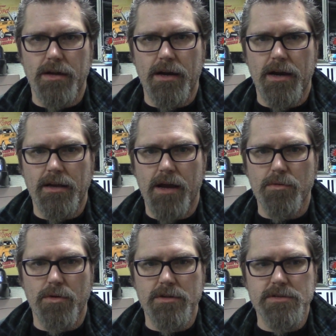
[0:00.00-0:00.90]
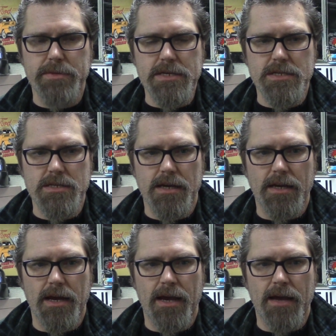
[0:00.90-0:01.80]
A guy wrote into me, says
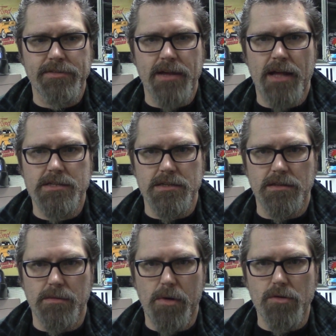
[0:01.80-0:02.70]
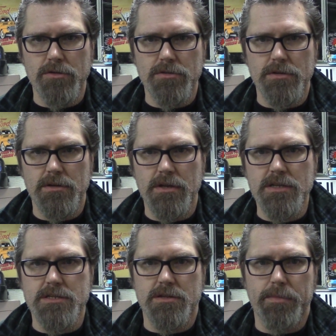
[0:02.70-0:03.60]
I have a Datsun, the motor
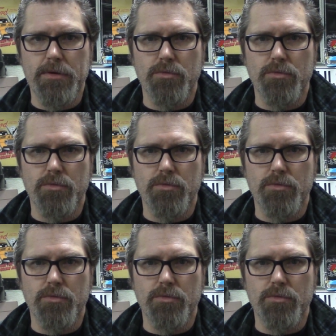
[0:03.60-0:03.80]
needs to be